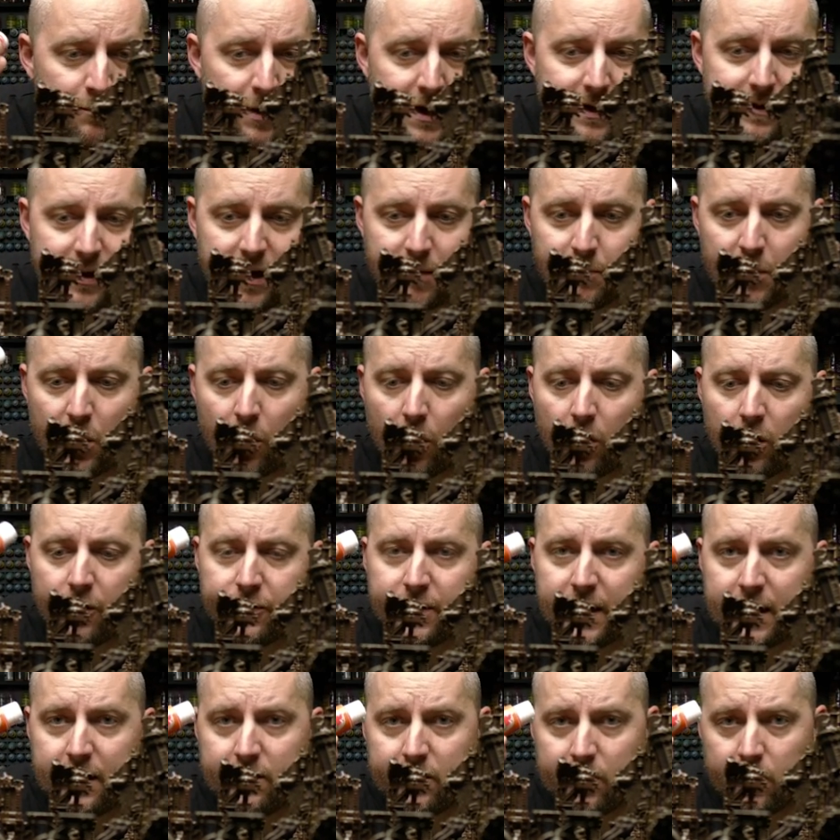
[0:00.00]
it might take me all
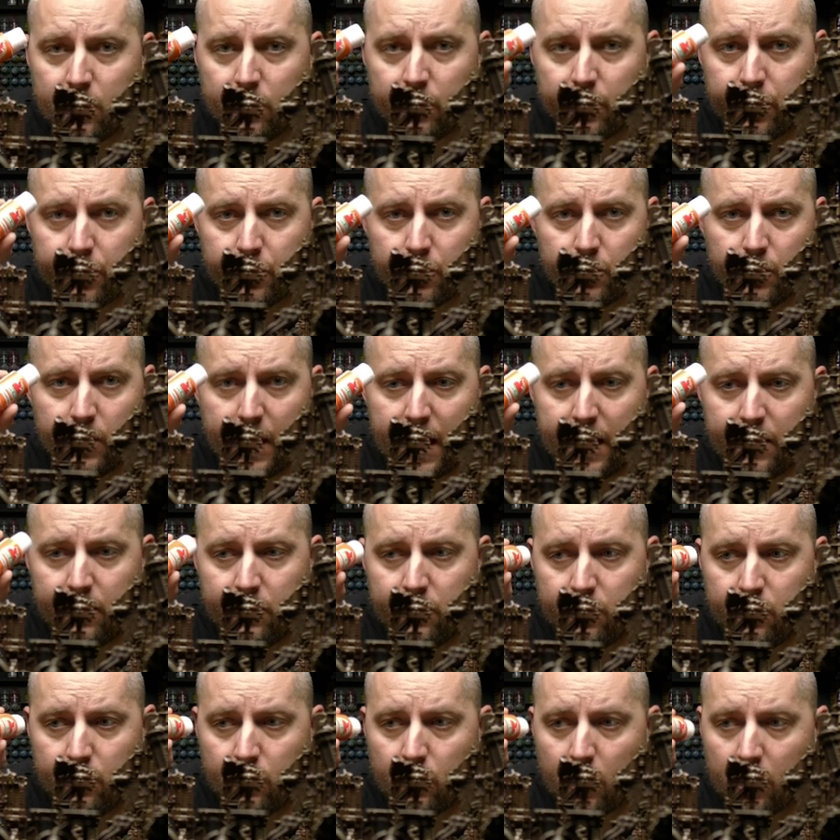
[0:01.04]
day to go through and
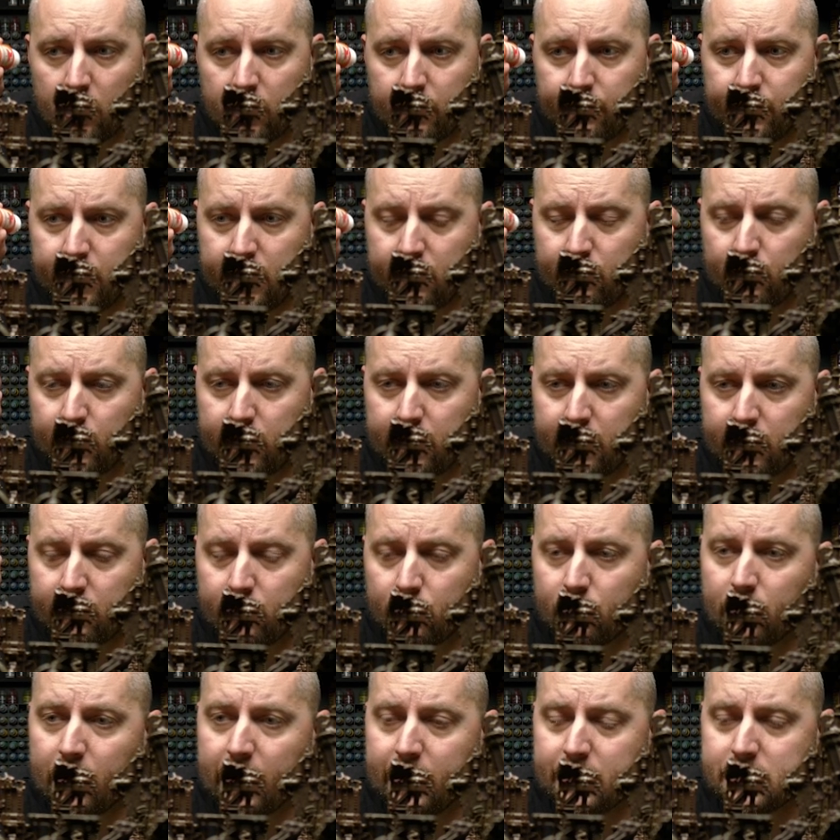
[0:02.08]
do all of these with this
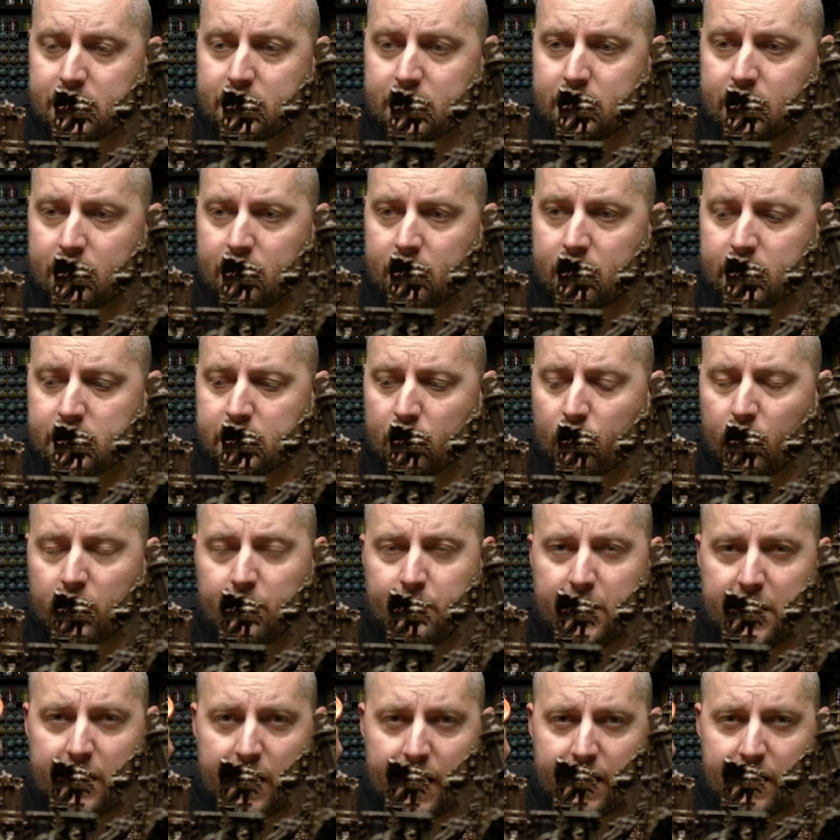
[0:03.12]
rust, because I want to
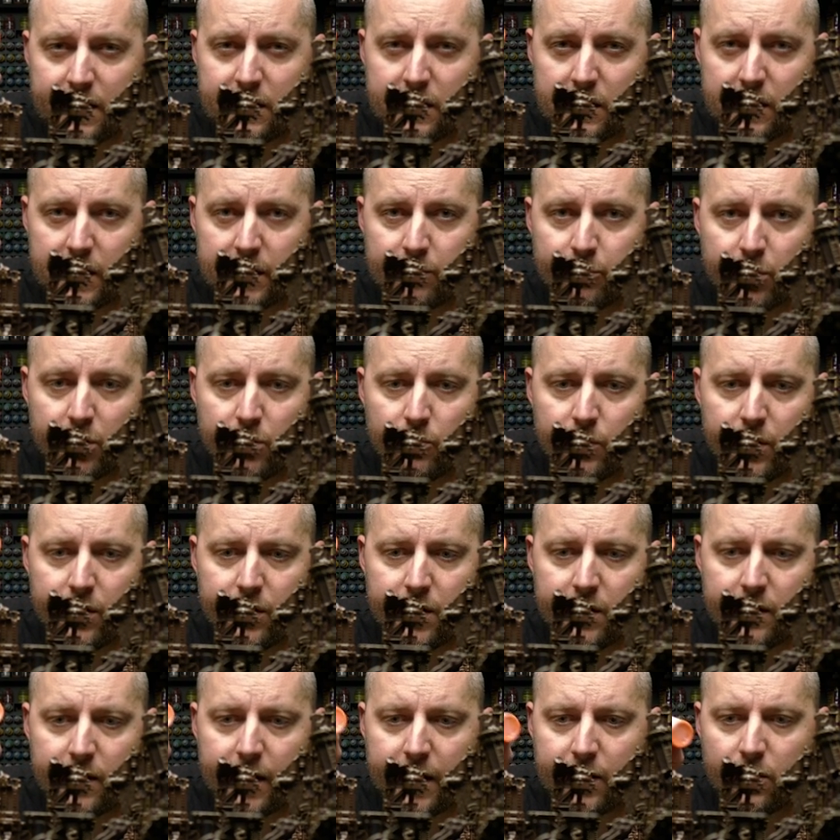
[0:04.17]
be kind of deliberate with
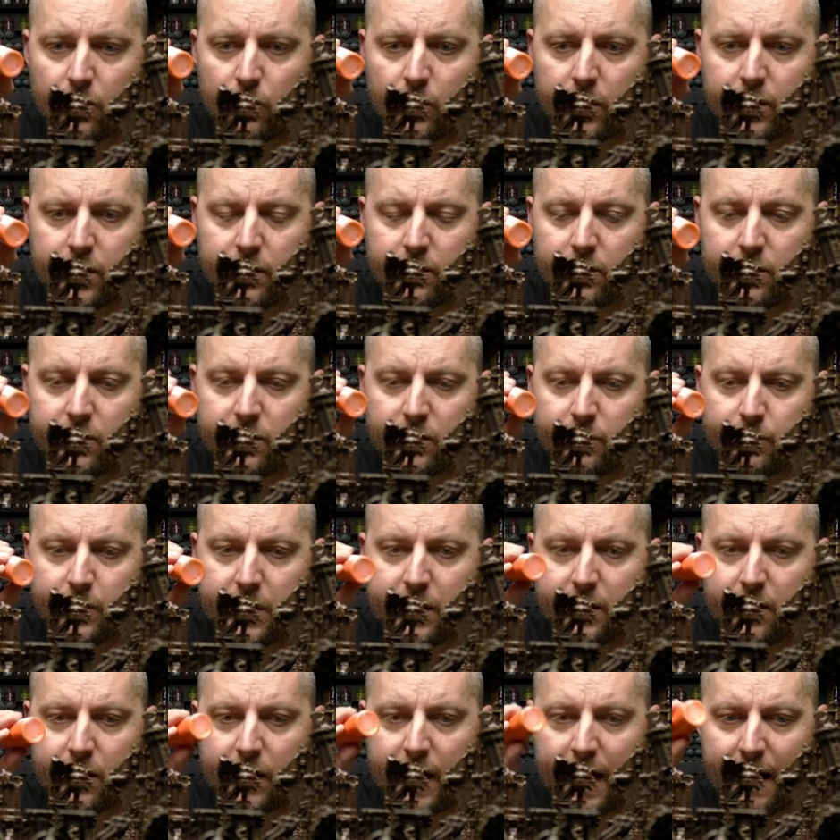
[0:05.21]
it. I don't want it to just
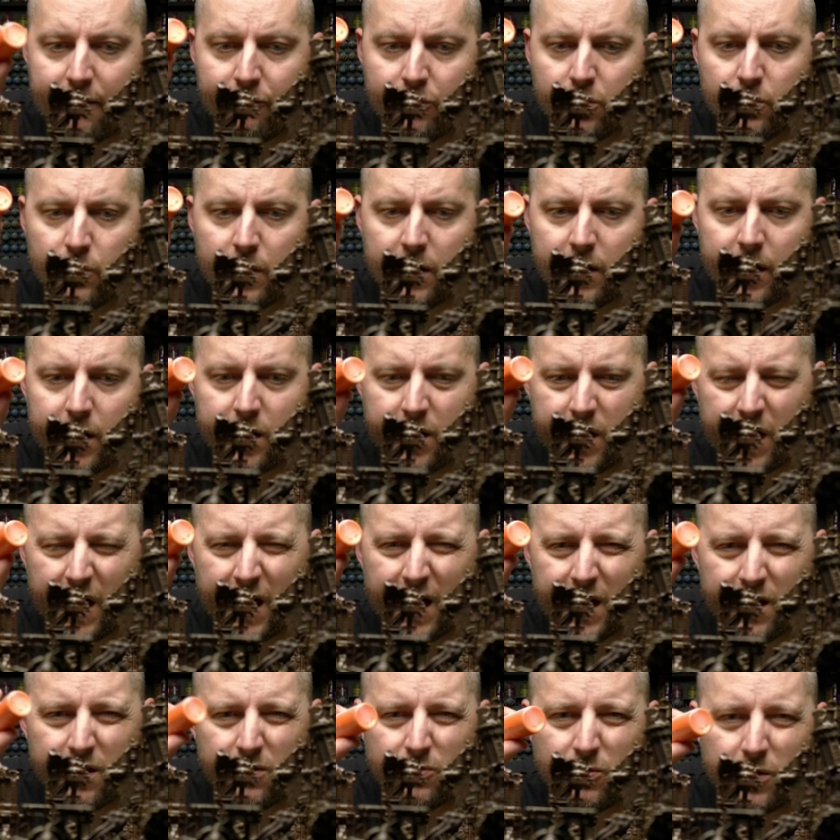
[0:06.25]
be everywhere. I
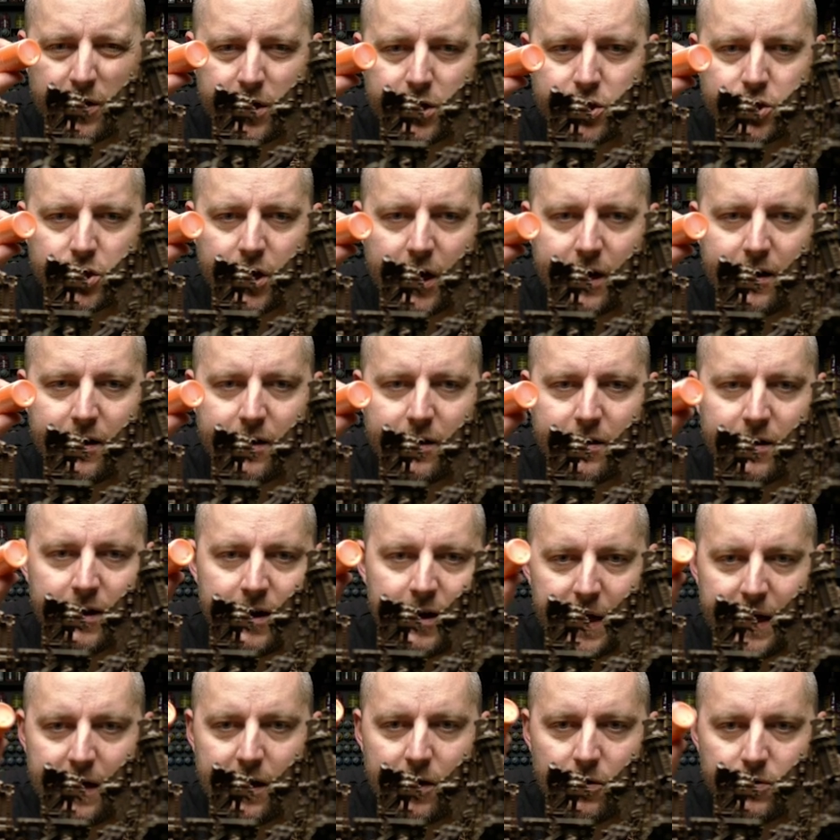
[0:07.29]
kind of want to try to
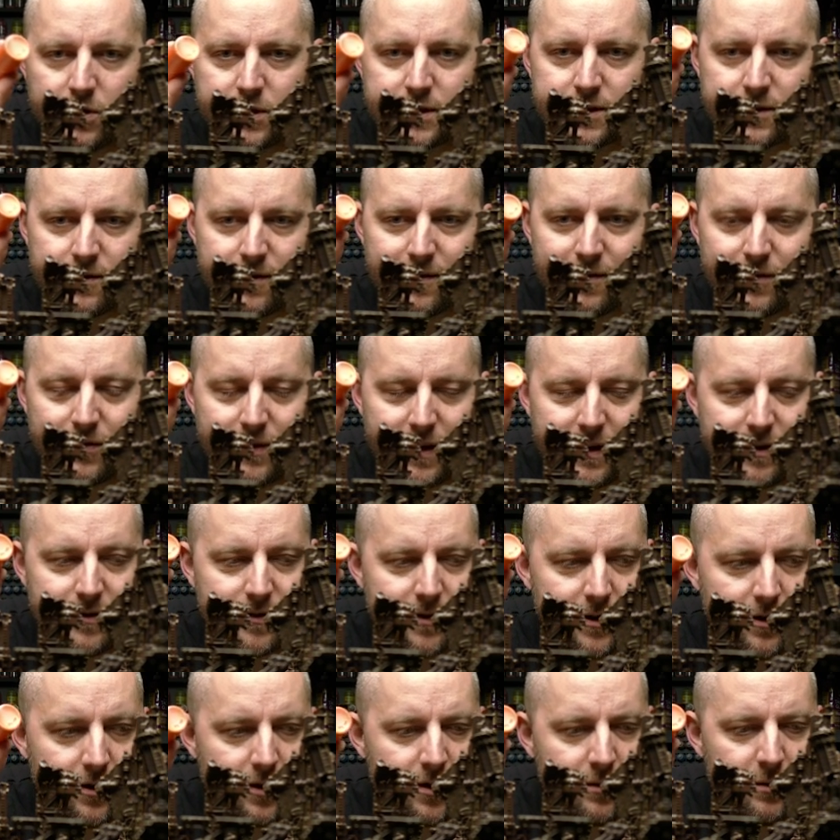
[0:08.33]
pick out certain
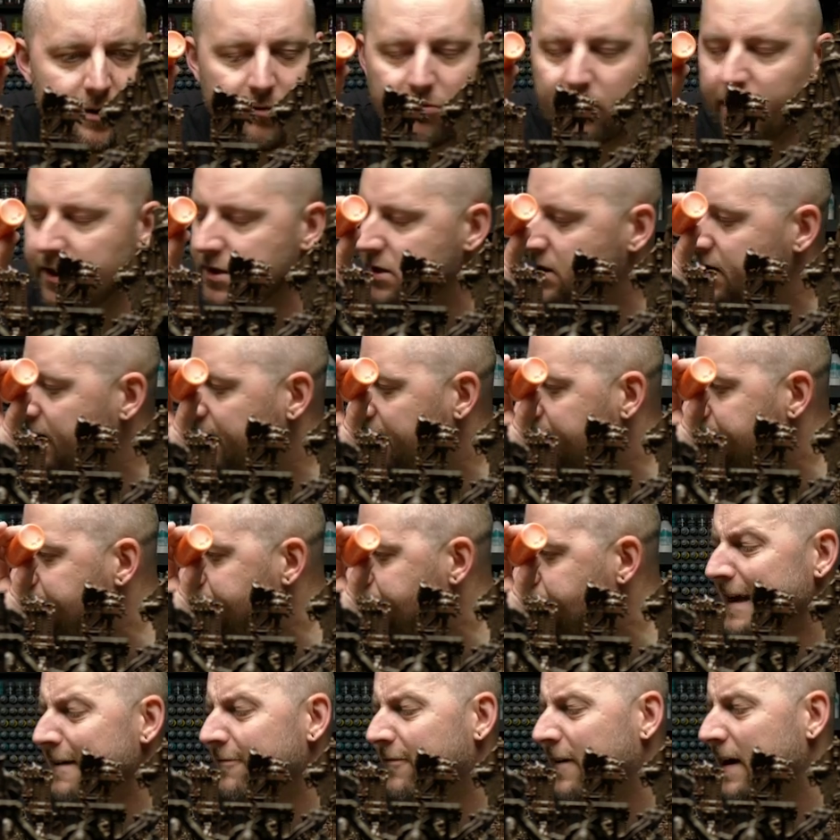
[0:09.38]
things that are going to be rusty.
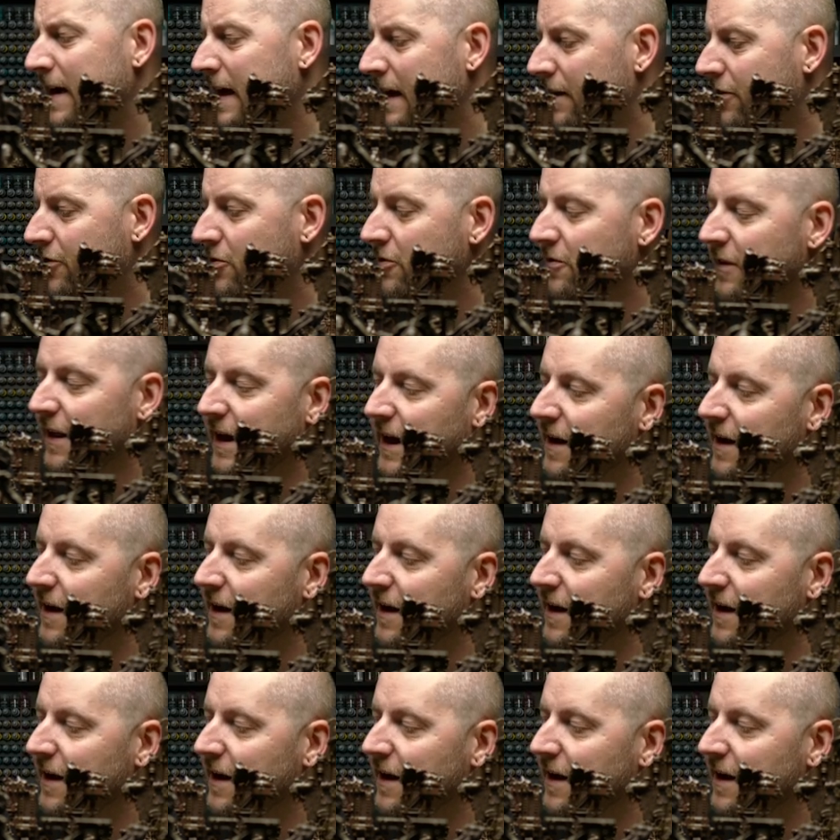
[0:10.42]
If I get through